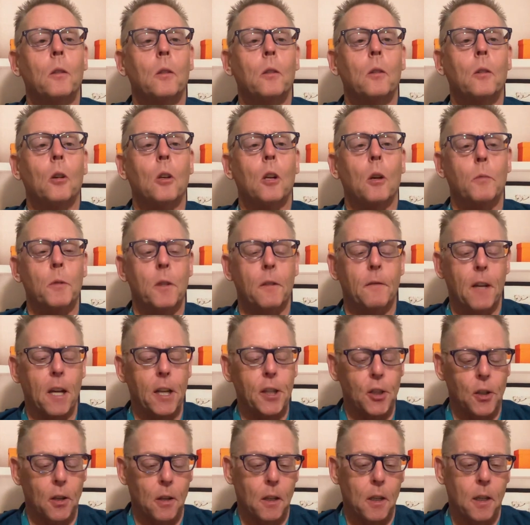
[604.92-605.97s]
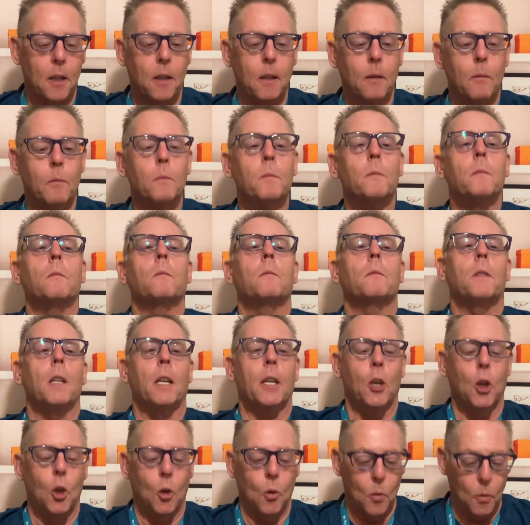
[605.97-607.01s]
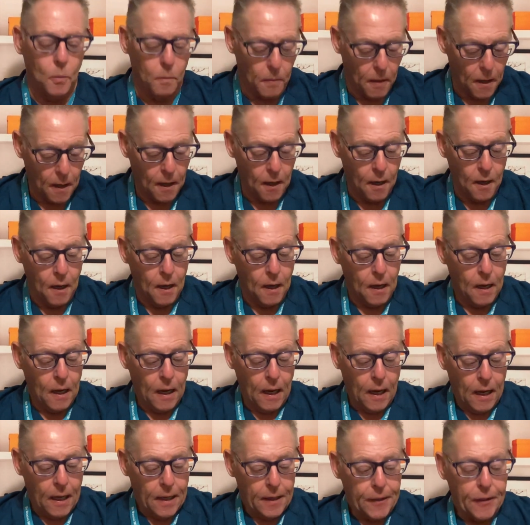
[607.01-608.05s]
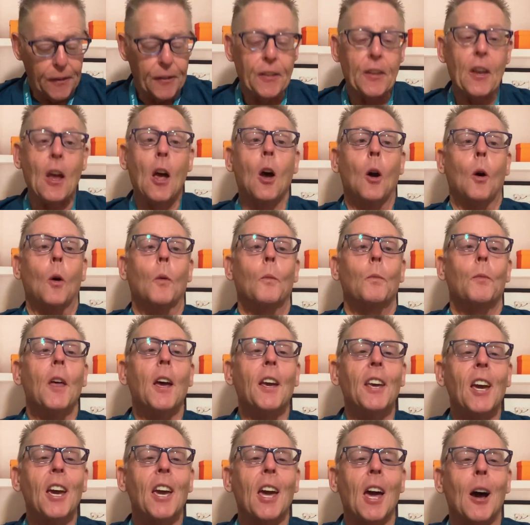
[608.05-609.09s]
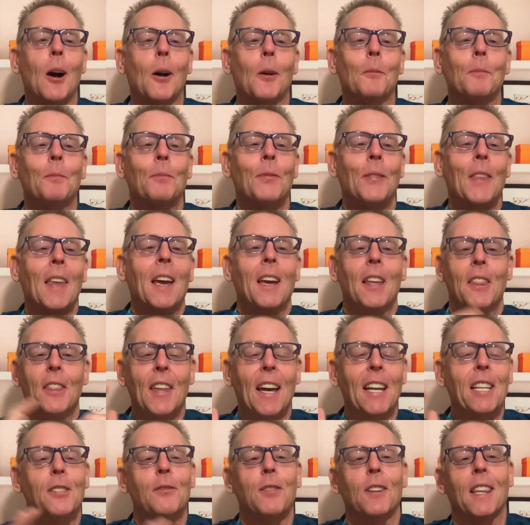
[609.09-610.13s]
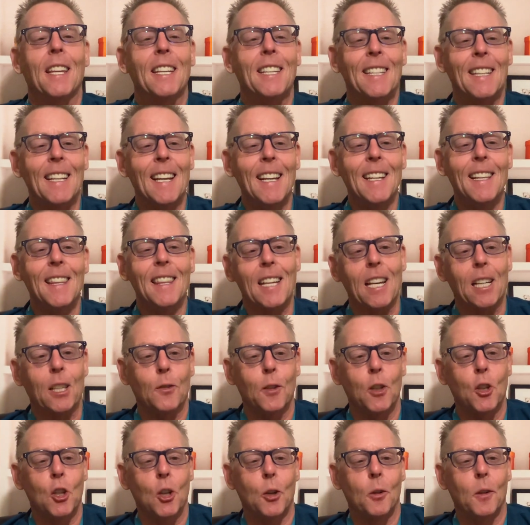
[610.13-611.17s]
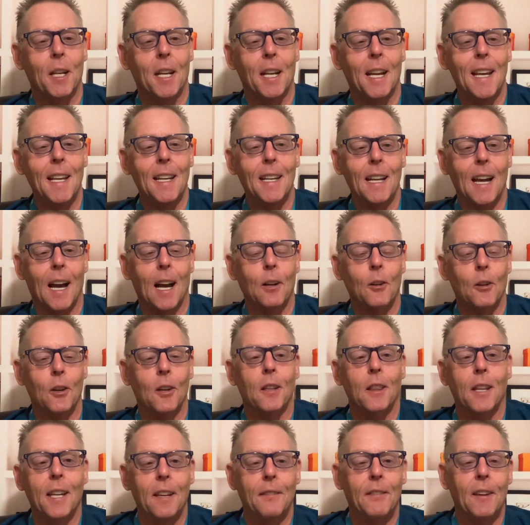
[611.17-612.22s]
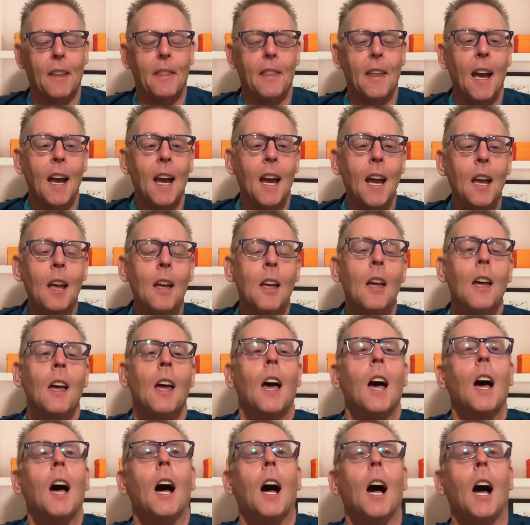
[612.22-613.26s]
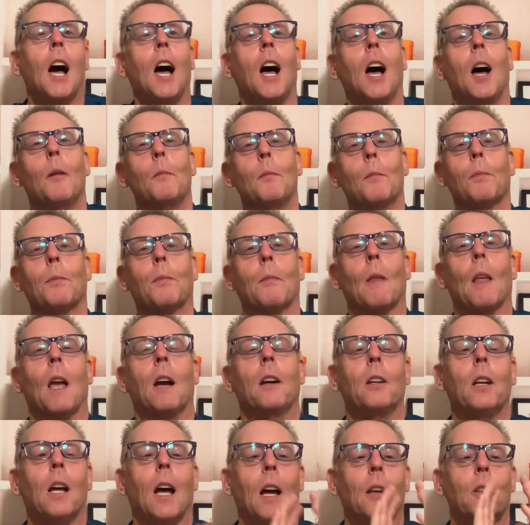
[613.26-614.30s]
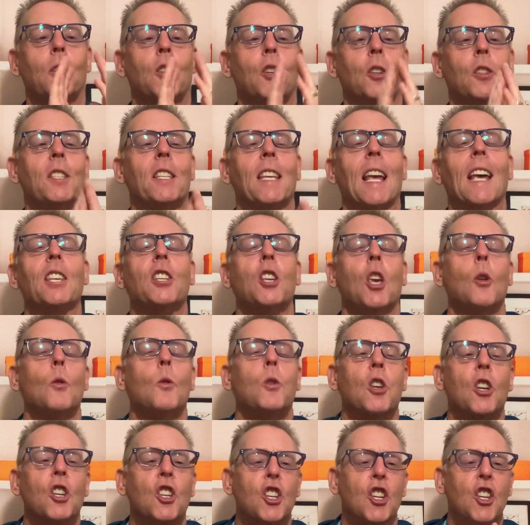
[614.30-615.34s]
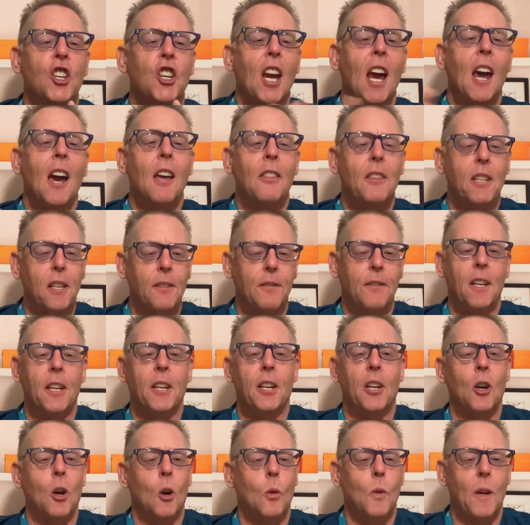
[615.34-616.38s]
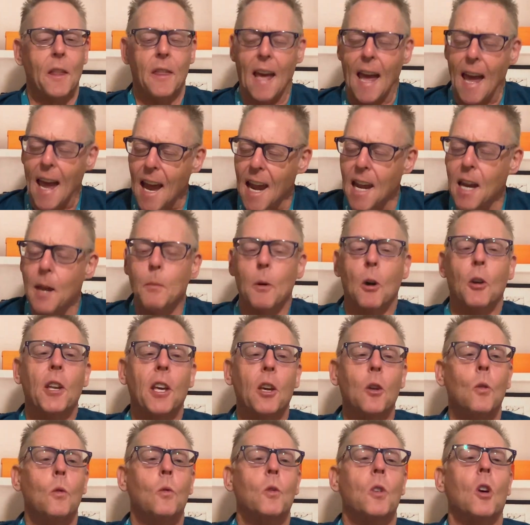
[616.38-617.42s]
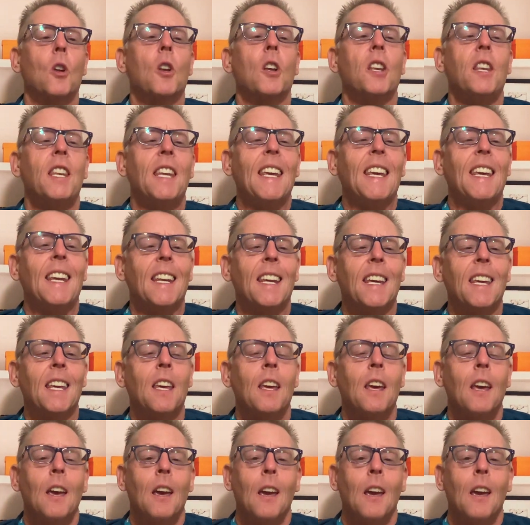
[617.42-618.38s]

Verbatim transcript: good observation, Lynn. Thank you. So there you go. Thanks for listening. Thanks for tuning in. I'm going to leave it there. Um, just ask you to share this video with anybody who's going to need it